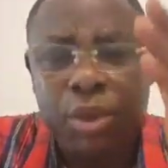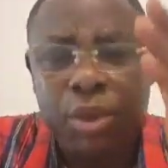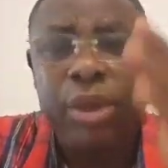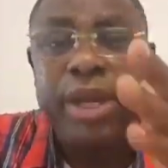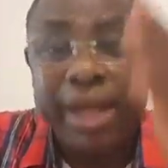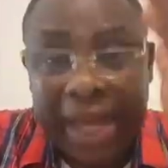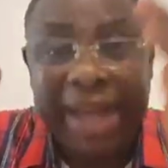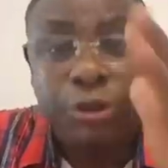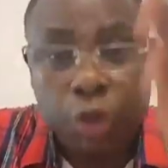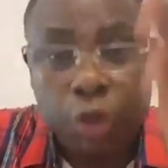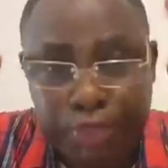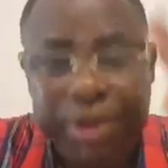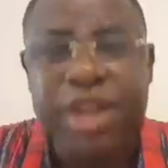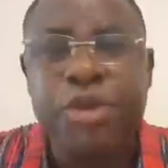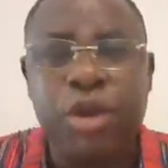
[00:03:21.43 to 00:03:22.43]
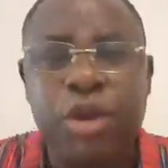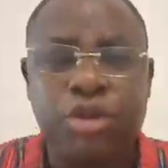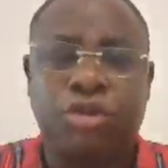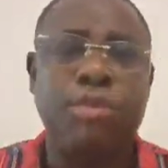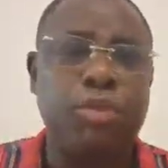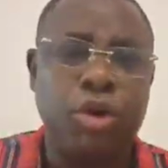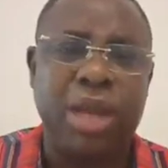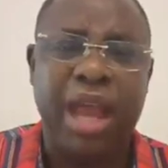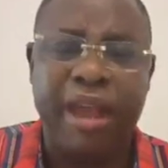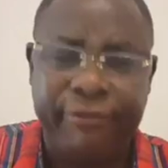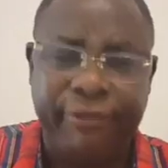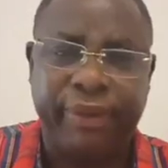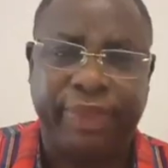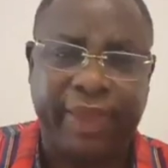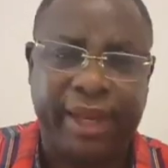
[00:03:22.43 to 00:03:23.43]
he has opinions on
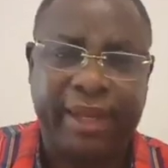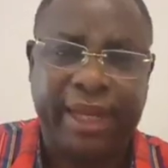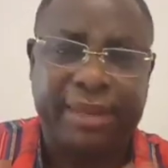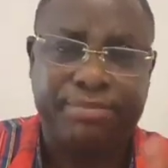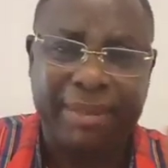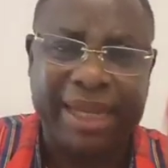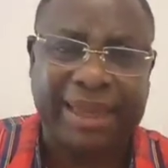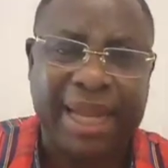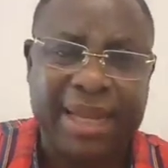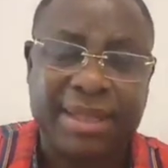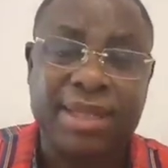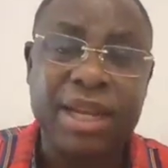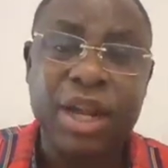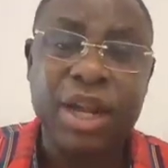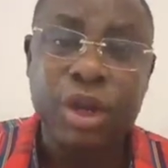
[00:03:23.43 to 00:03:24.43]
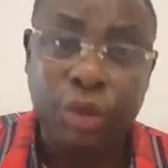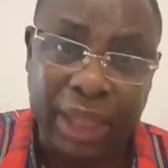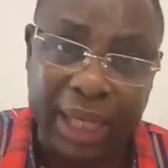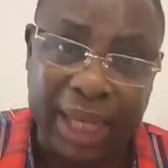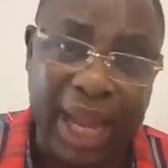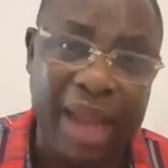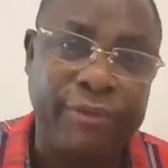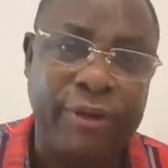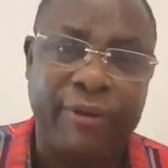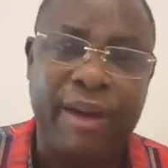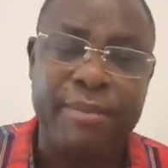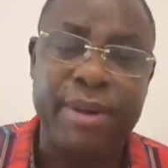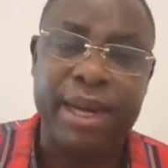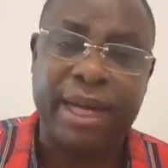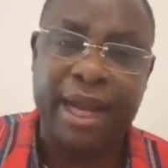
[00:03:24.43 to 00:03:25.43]
everything that matters to the life of
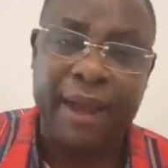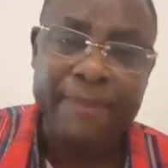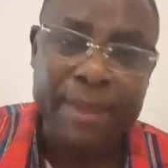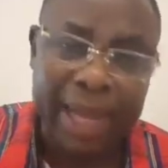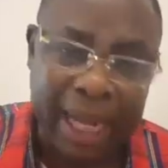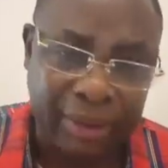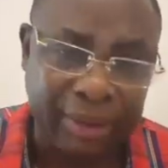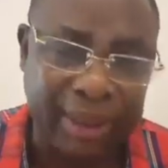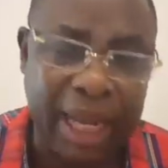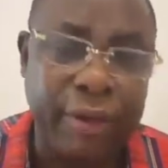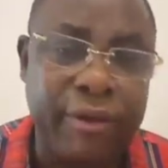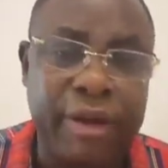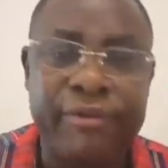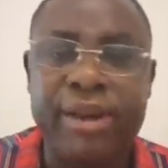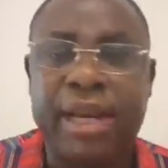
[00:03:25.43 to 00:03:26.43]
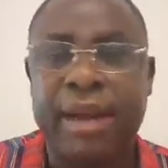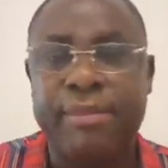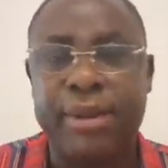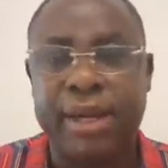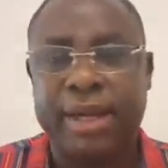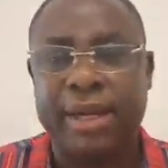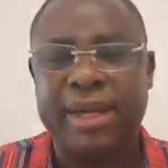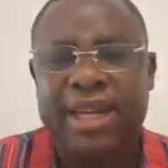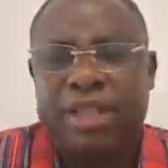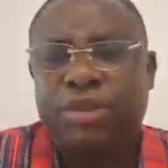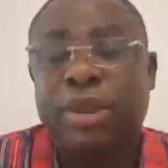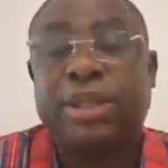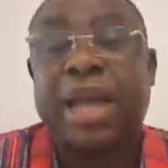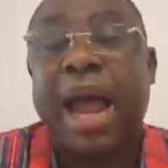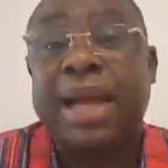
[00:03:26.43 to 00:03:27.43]
America and to the life of every American. He's
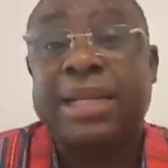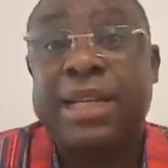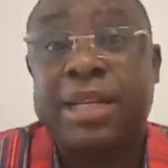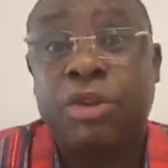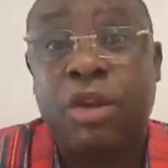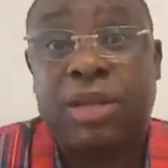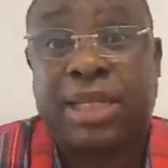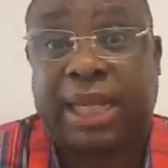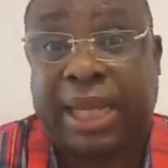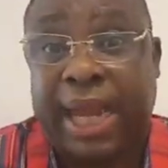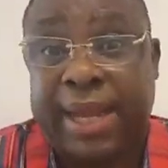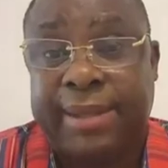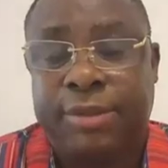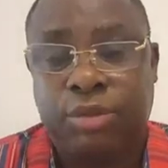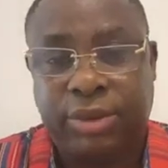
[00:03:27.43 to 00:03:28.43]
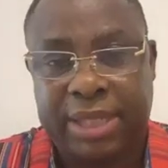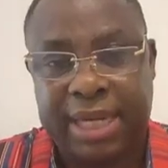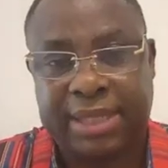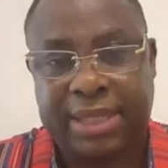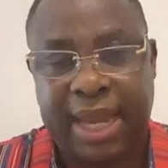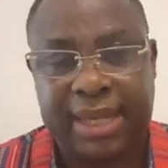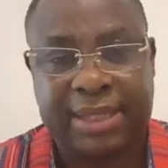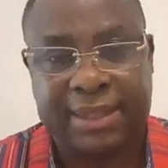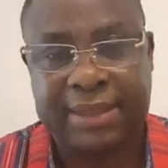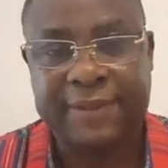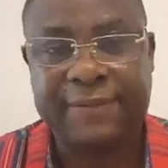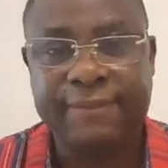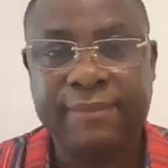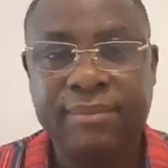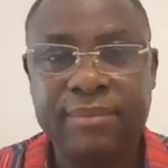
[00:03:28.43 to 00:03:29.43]
not scared to take sides.
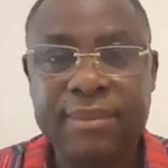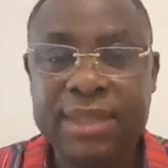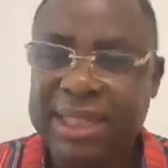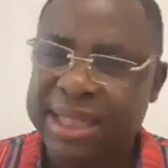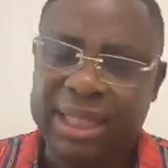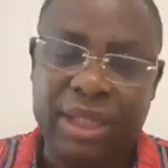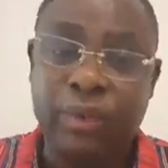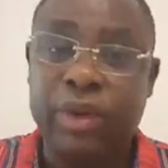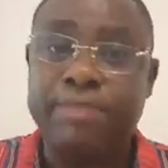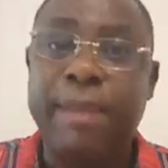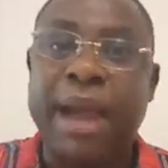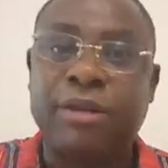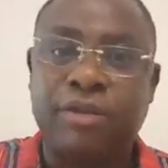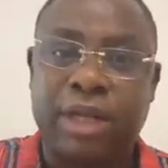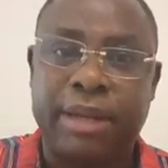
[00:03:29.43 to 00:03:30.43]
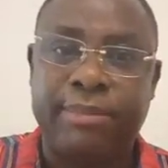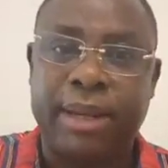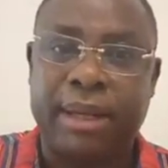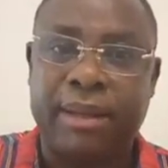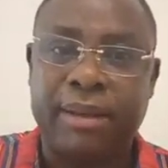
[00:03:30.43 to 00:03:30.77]
The same thing with Mark Zuckerberg.